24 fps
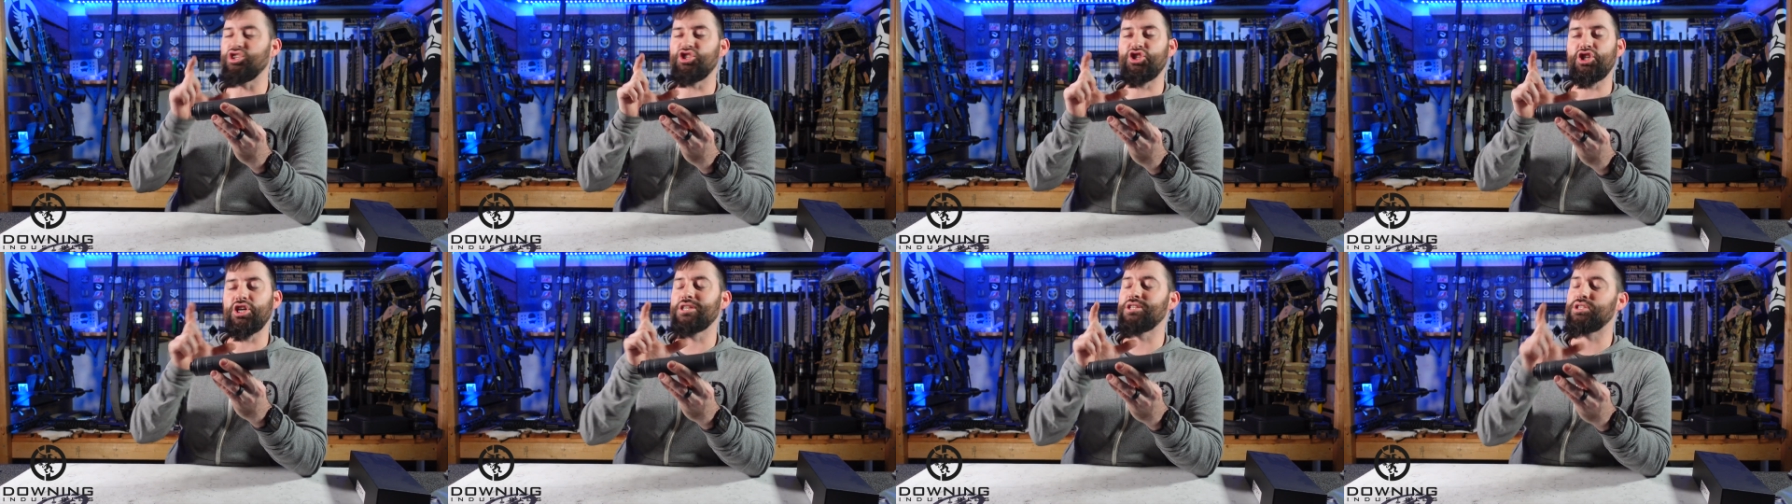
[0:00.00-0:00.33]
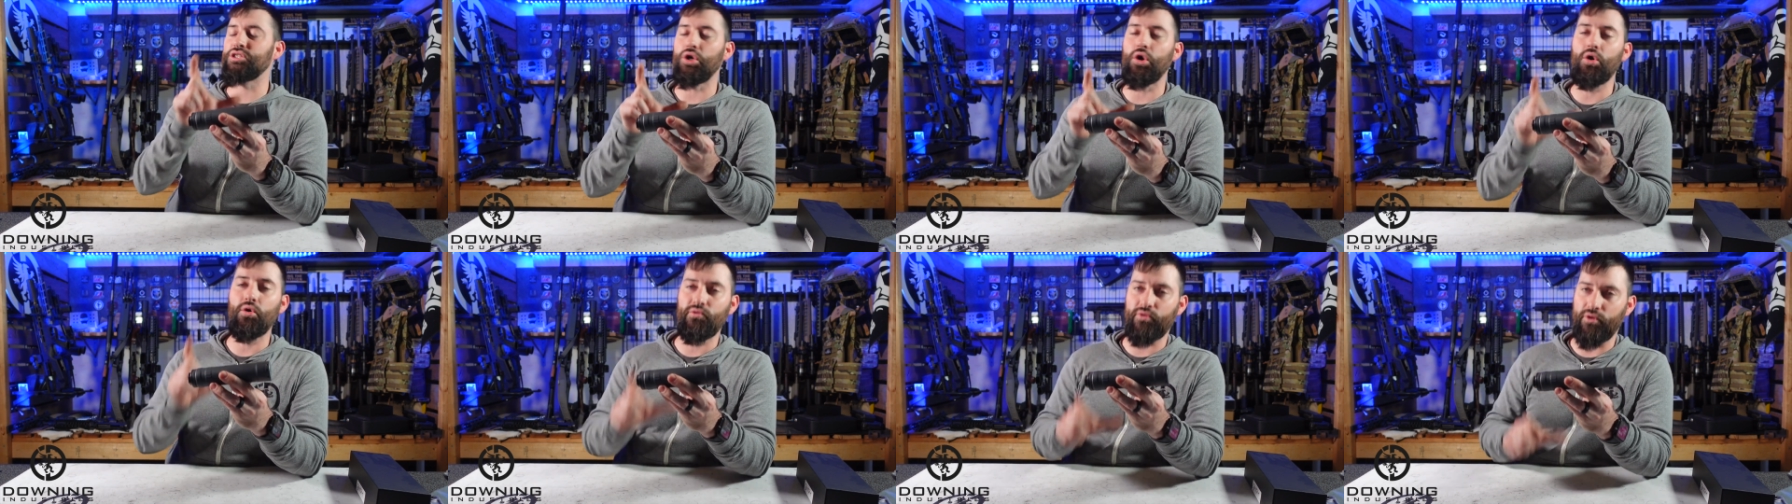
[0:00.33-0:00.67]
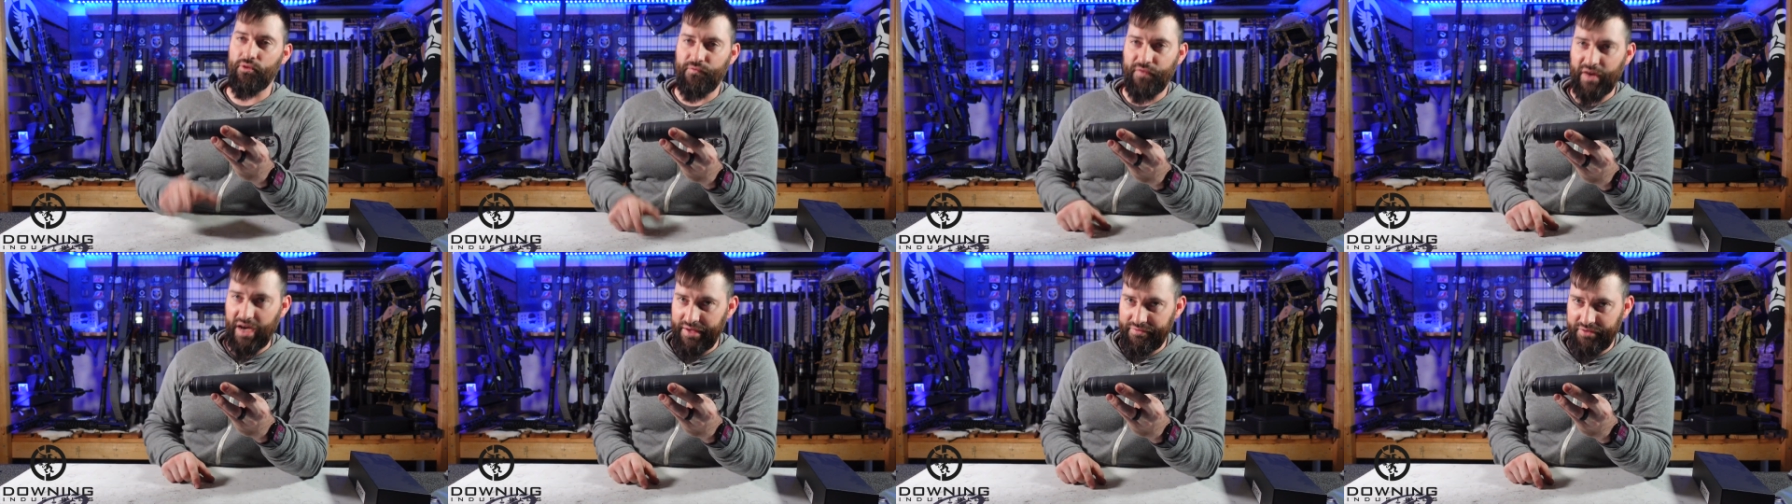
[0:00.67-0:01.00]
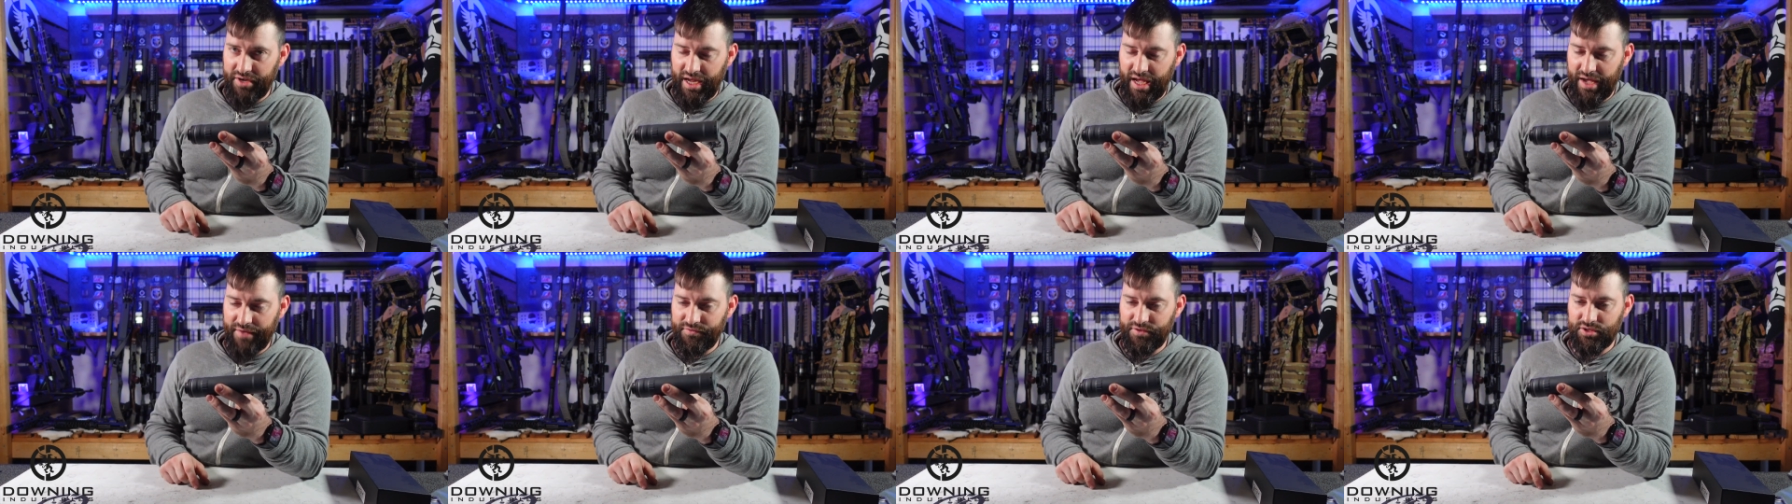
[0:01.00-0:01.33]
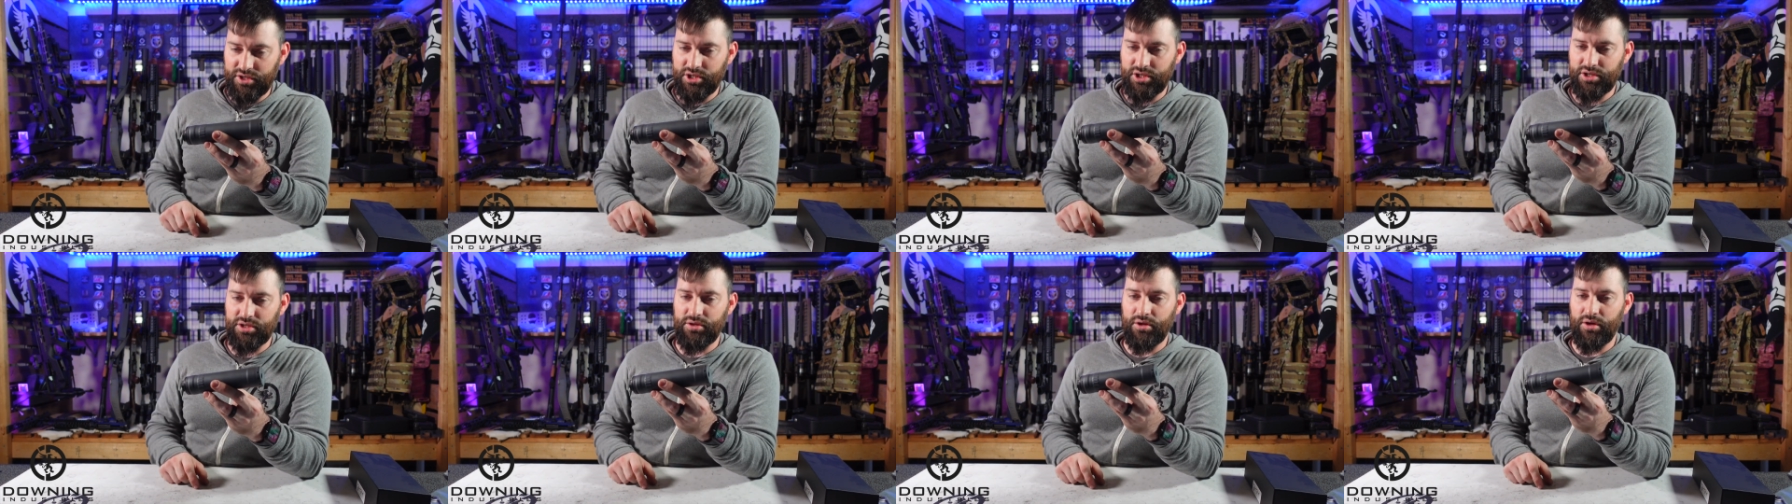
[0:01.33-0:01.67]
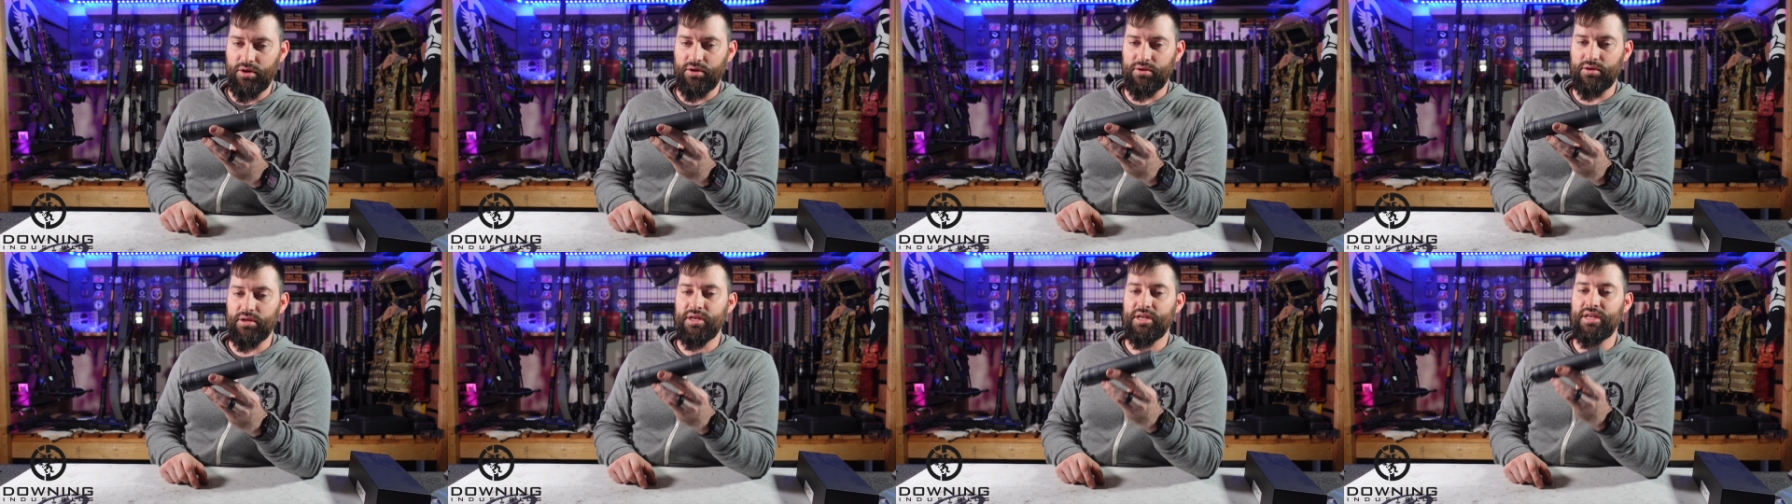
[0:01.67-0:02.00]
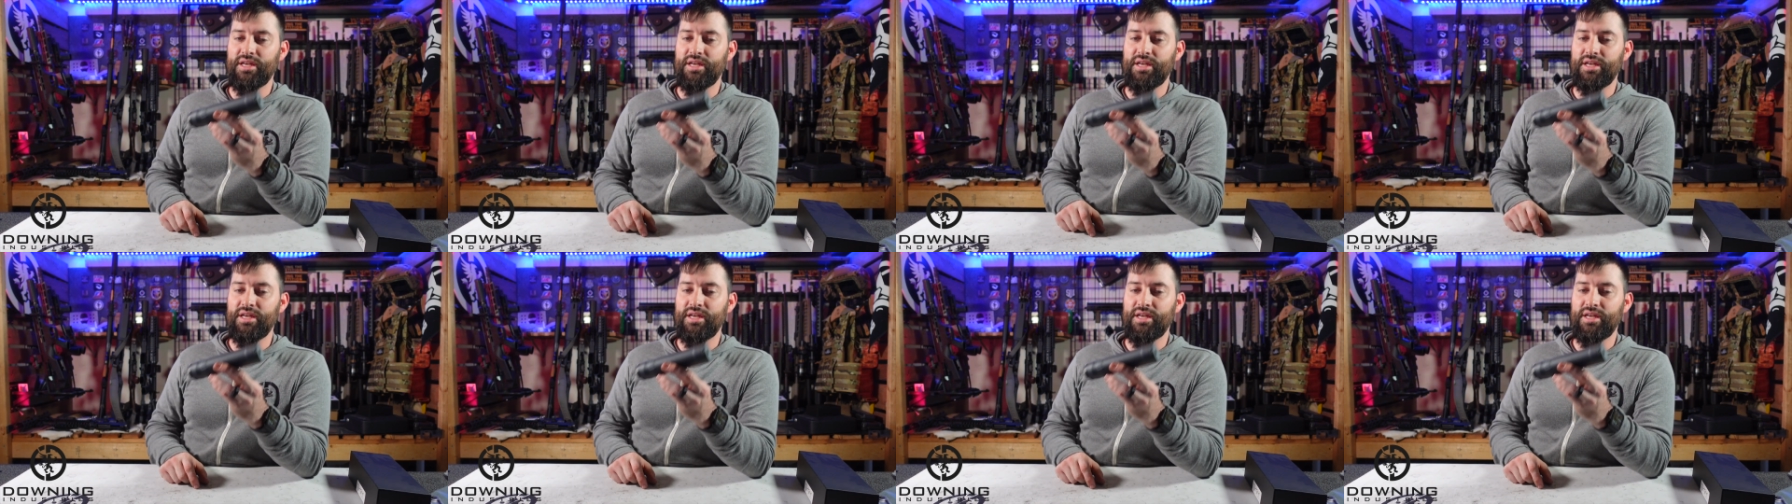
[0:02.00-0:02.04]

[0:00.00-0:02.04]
just over five and a half inches long.